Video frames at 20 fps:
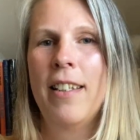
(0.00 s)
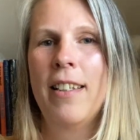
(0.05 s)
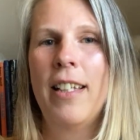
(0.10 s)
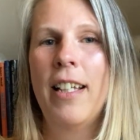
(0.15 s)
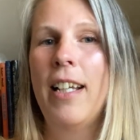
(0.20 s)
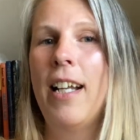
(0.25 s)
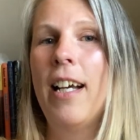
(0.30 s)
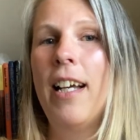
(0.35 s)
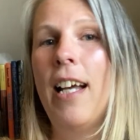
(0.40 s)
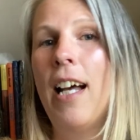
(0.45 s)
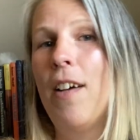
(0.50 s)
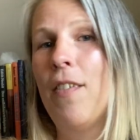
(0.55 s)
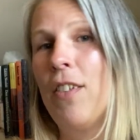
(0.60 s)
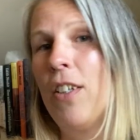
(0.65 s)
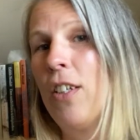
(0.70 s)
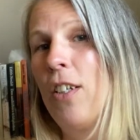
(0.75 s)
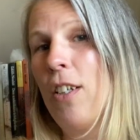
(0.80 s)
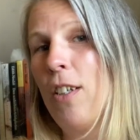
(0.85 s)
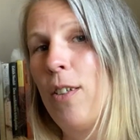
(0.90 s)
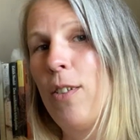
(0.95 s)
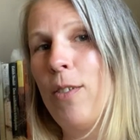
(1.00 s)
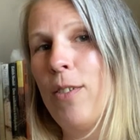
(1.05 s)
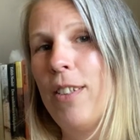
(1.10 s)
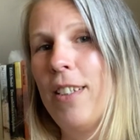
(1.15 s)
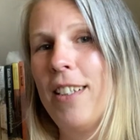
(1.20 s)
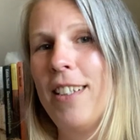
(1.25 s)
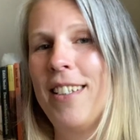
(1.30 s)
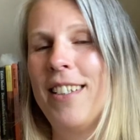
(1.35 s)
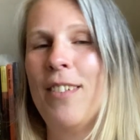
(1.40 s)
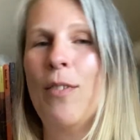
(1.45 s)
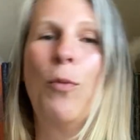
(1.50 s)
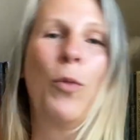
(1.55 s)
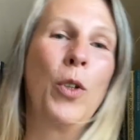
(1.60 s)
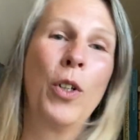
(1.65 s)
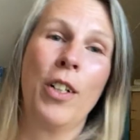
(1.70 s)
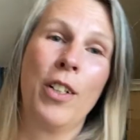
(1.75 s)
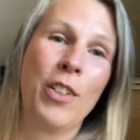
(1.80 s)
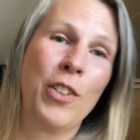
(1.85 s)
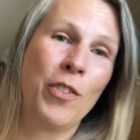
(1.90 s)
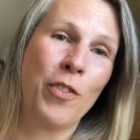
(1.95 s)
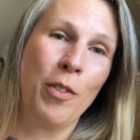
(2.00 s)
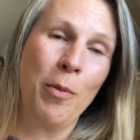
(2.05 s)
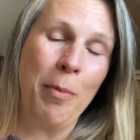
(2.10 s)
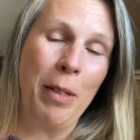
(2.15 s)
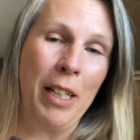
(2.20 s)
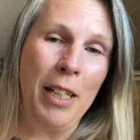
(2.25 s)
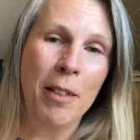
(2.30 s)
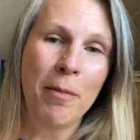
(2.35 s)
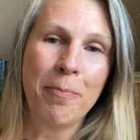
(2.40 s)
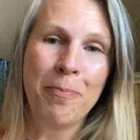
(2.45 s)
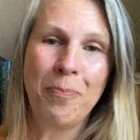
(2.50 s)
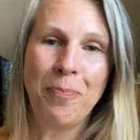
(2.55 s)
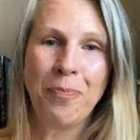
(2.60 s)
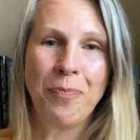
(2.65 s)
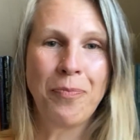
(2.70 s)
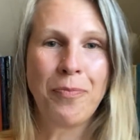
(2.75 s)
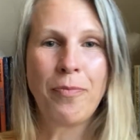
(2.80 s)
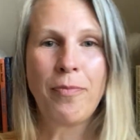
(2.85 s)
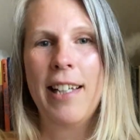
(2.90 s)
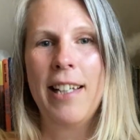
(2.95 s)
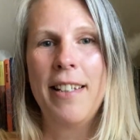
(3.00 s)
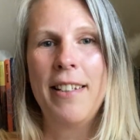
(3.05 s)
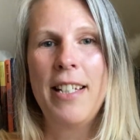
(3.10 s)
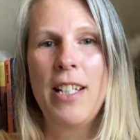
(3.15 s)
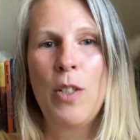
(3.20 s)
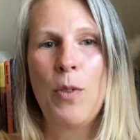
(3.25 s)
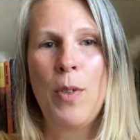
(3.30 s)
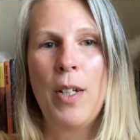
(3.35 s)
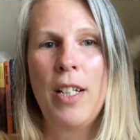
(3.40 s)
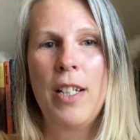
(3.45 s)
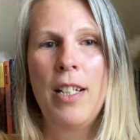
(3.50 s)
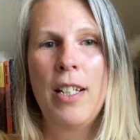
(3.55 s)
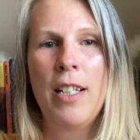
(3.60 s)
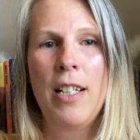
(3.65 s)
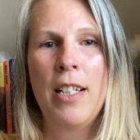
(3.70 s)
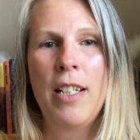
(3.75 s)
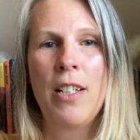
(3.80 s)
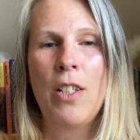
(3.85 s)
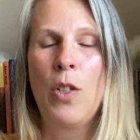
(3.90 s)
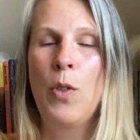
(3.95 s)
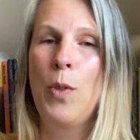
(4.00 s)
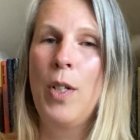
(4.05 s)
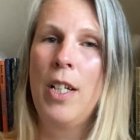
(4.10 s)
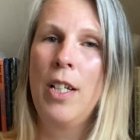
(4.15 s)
that I have concluded works for me. This one is